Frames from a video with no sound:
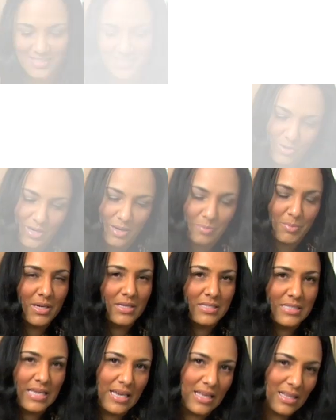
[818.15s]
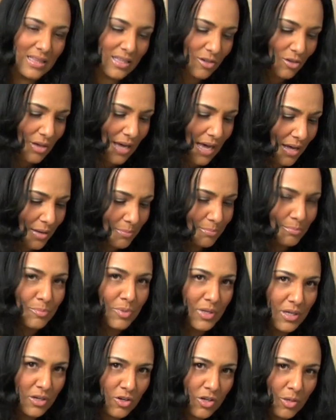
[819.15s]
You know what, I'm gonna take a little out and
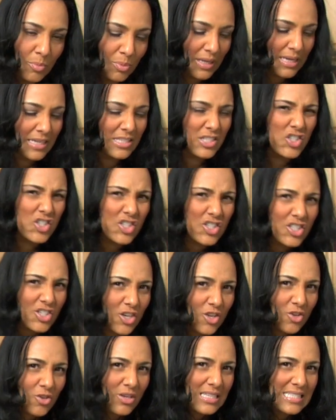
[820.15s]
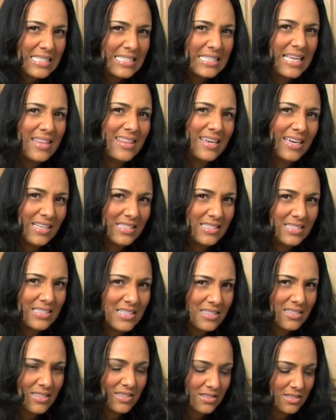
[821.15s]
put it on a plate just so you can see the
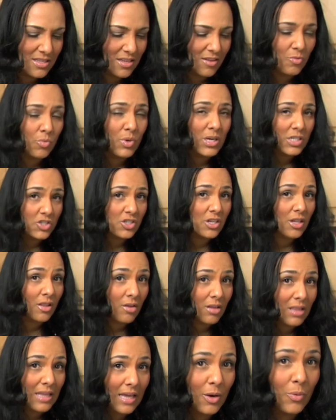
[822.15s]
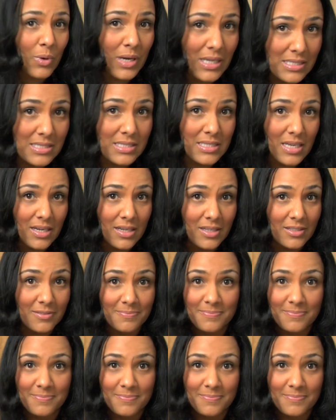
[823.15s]
consistency of what it should look like when it's done.